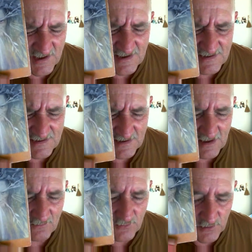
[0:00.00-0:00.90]
easy
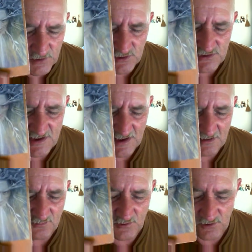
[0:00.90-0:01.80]
if you're using
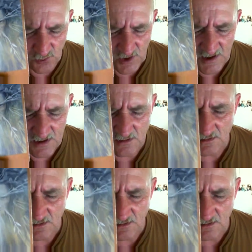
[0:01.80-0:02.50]
it for greed